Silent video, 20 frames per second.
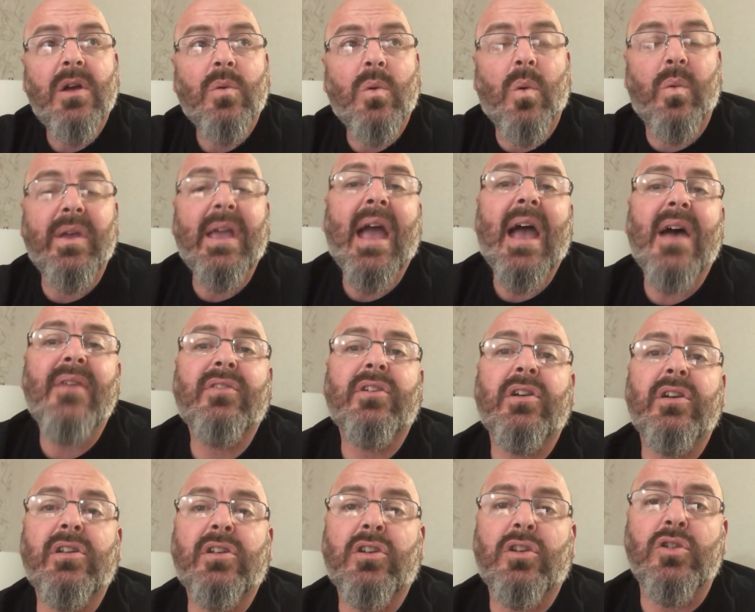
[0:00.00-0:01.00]
when we have
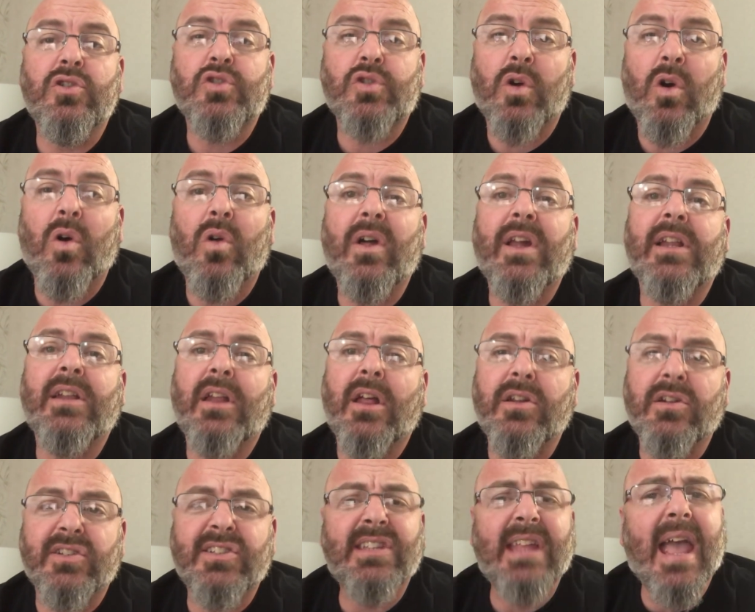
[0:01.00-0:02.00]
good control and an
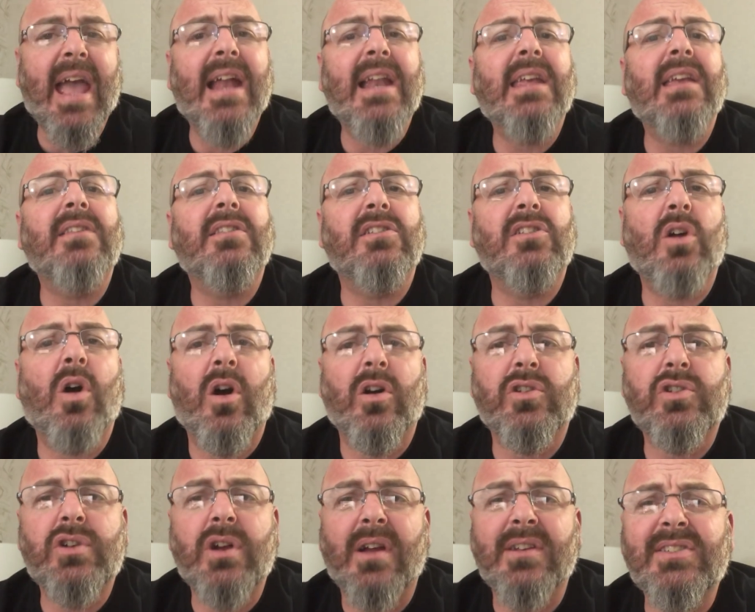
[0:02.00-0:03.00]
understanding and the
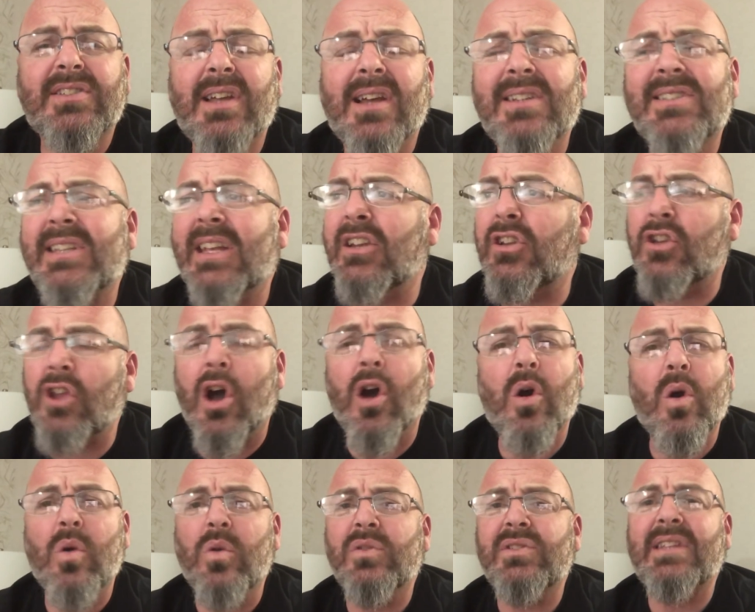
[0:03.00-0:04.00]
dog trusts us and
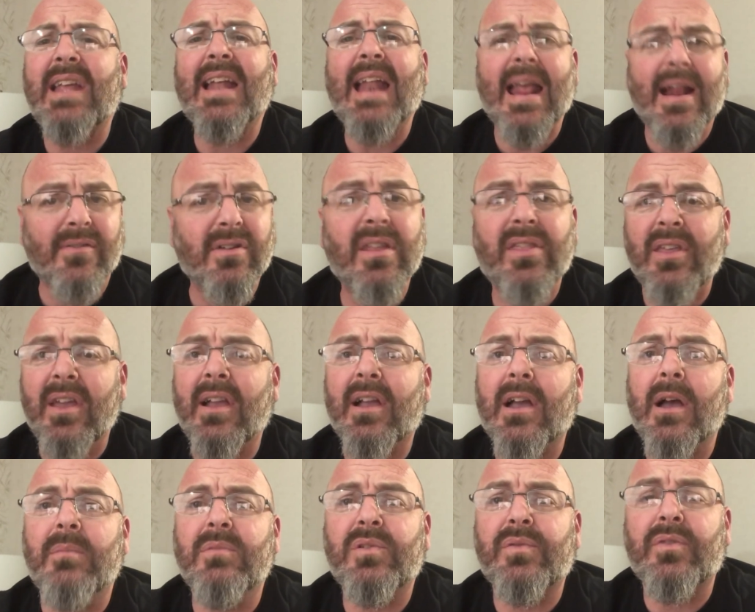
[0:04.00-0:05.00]
knows that everything
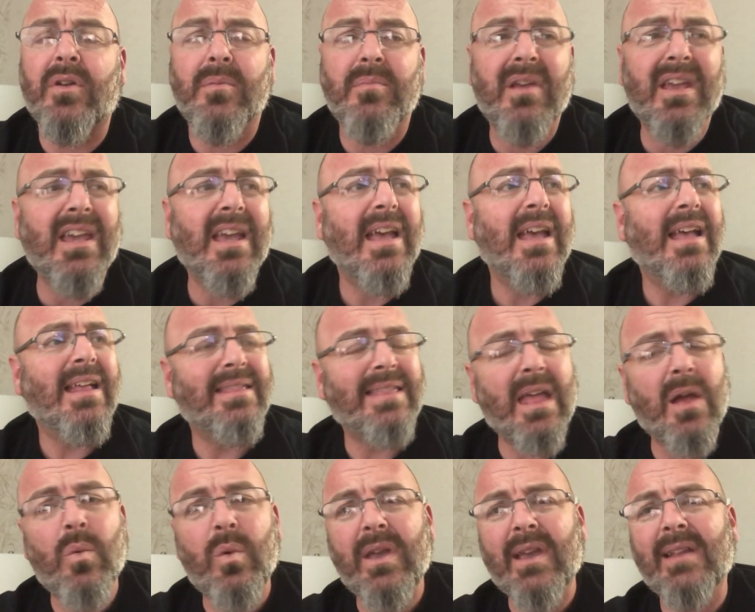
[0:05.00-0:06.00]
comes from me,
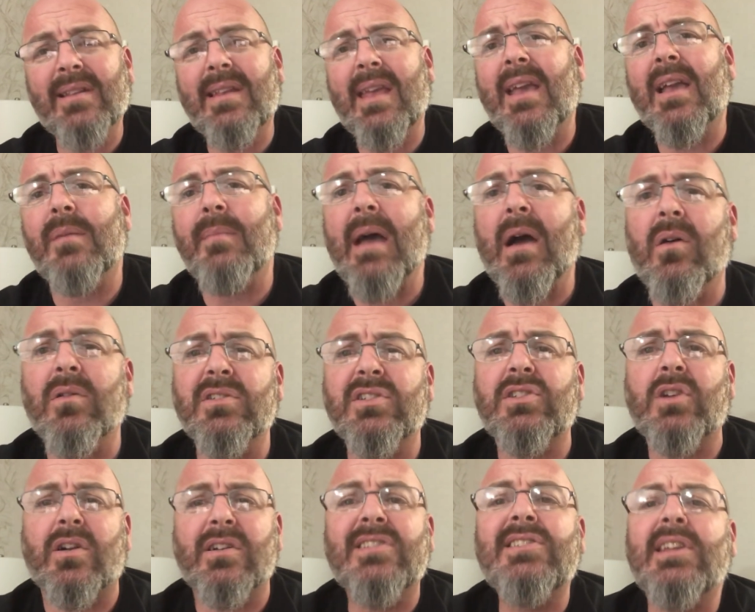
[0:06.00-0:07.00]
then we could take him out and
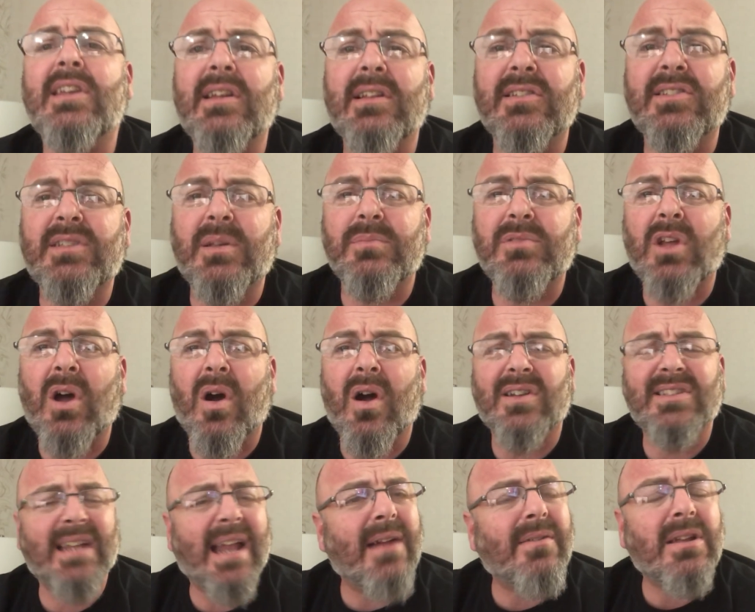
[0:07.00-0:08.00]
start seeing some
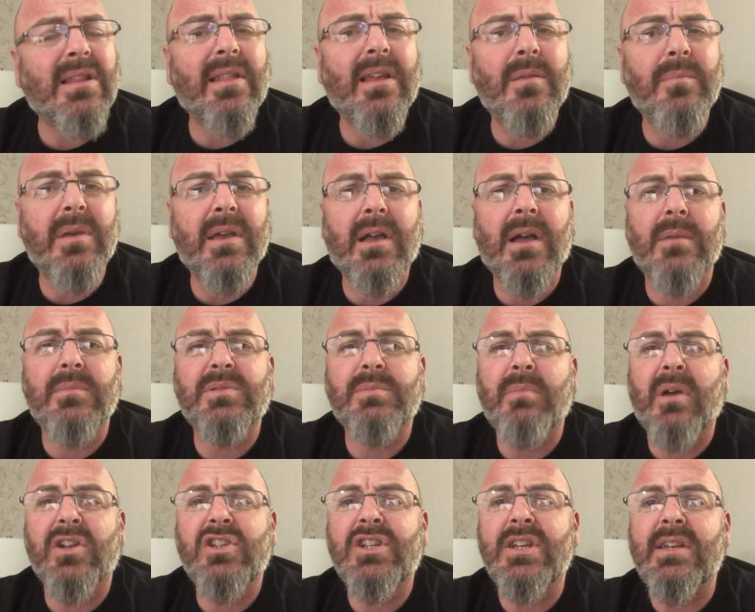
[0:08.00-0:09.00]
dogs and everything becomes
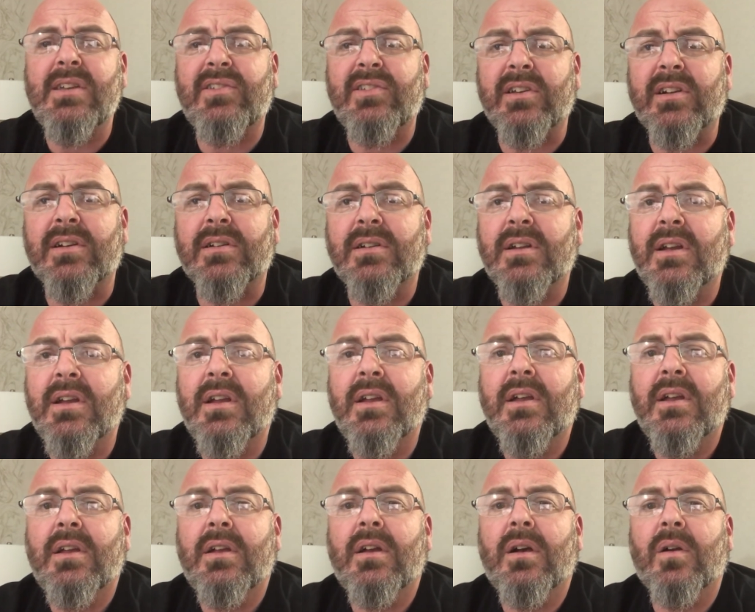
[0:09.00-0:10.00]
much easier.
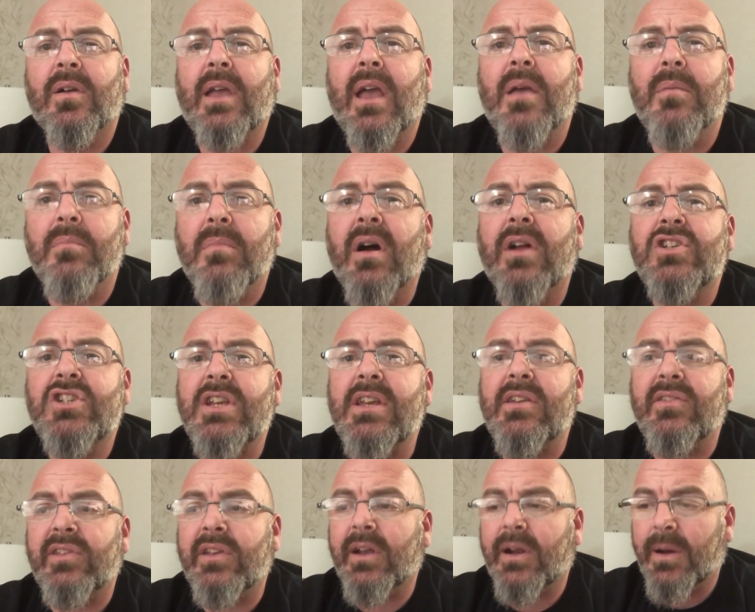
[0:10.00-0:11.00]
Okay, much
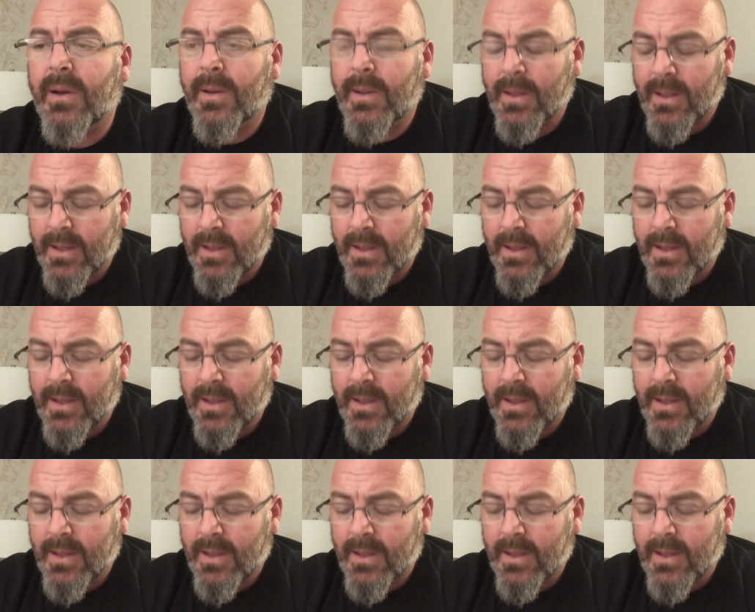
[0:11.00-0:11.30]
easier.